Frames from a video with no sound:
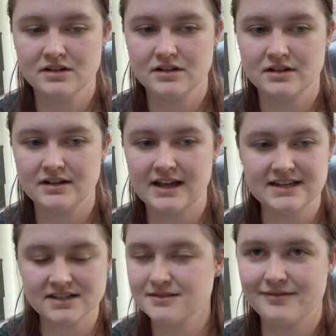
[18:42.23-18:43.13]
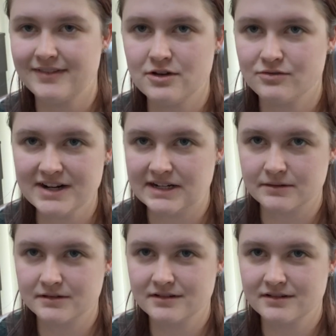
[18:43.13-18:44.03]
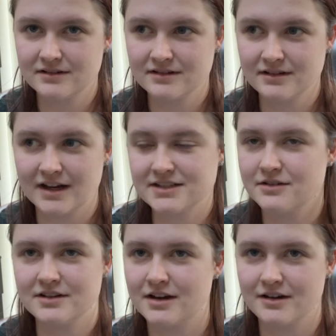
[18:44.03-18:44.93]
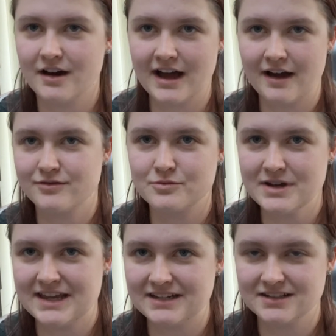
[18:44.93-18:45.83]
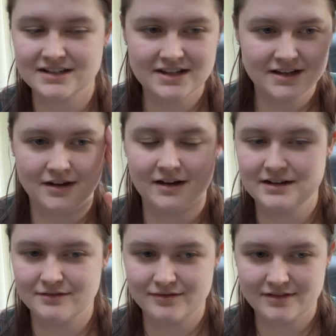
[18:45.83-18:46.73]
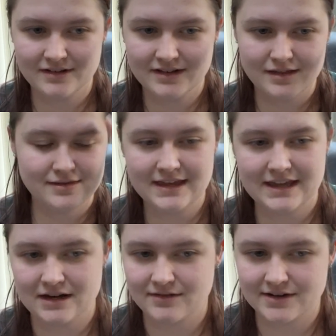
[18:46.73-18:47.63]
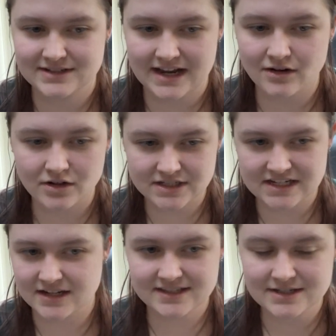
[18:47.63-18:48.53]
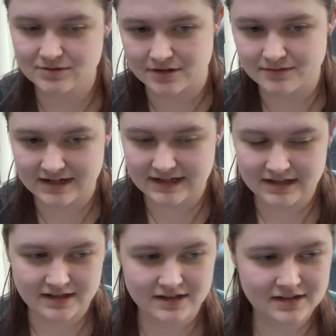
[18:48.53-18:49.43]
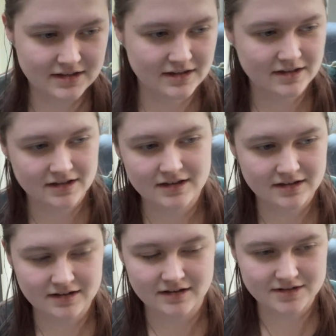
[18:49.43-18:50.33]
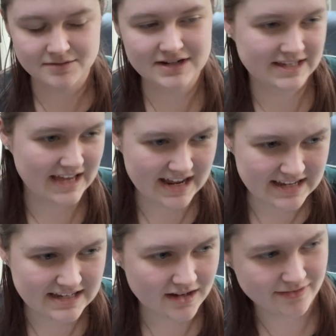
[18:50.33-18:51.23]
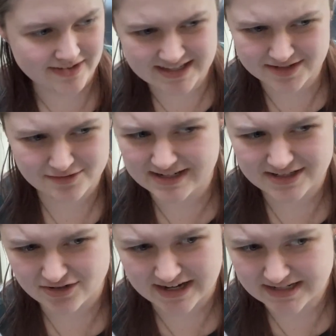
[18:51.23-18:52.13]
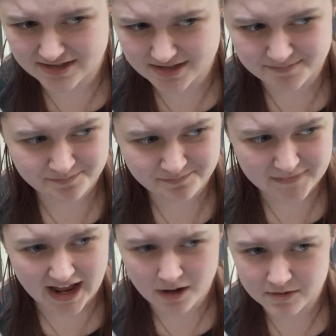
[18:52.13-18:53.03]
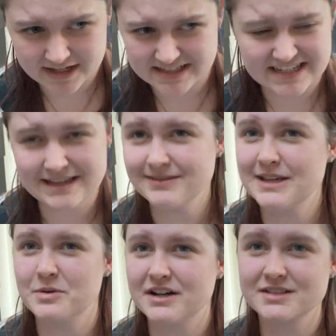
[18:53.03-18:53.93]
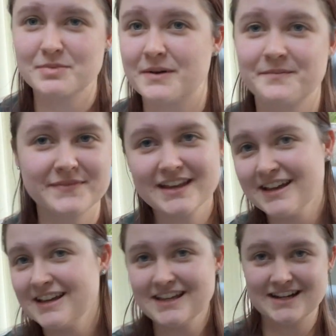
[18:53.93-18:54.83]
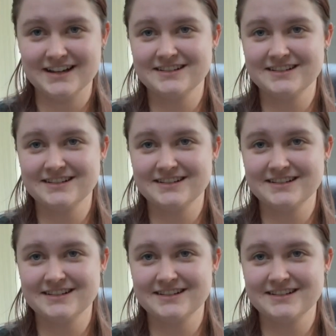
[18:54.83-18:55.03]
Like it doesn't feel real. I don't know. I have a weird kind of thinking around technology. I don't really get it. I think it's really strange how like a TV works, but you know.